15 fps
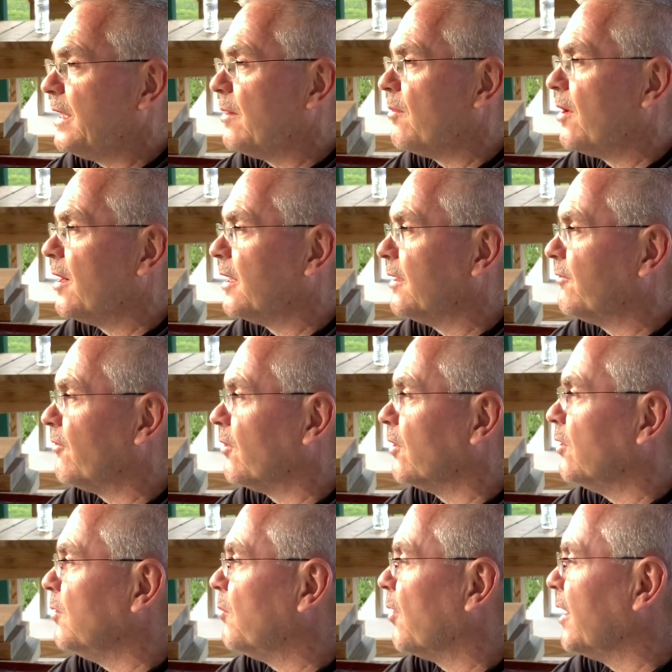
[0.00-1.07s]
I bought it for a
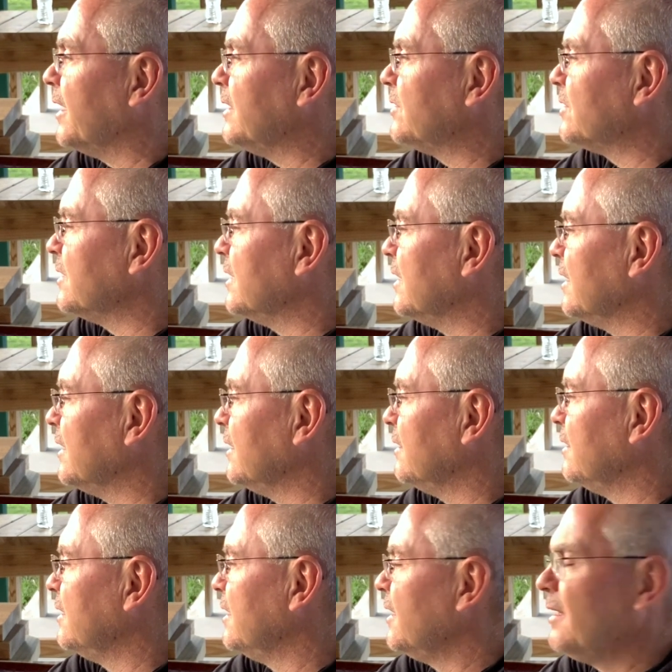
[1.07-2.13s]
good price, and
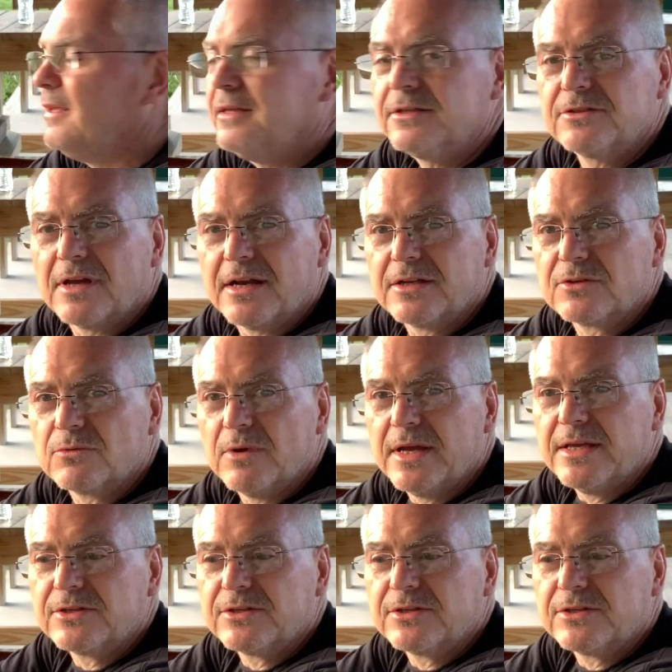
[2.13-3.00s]
it's on its way.